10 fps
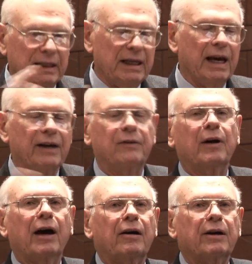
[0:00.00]
he had
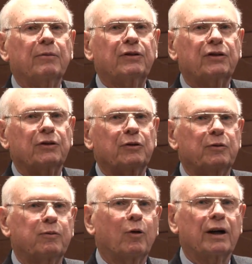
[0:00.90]
hired him
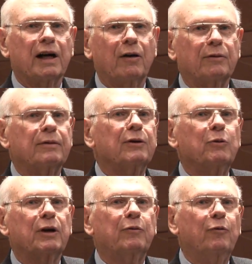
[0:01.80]
to work out who
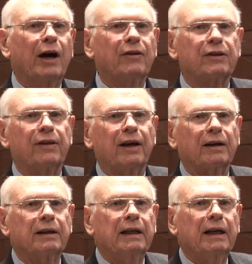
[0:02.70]
would run the
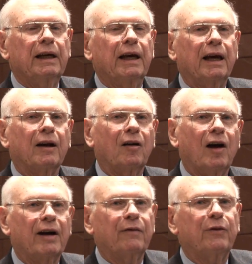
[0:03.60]
thing. And a
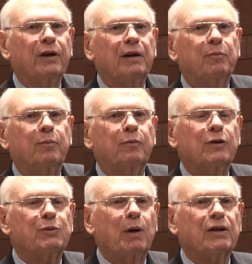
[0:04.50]
lot of the
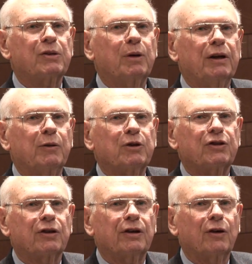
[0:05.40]
responsibility was
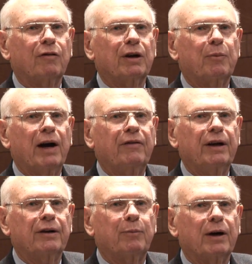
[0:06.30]
turned over to private
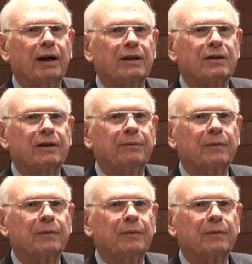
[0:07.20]
enterprise.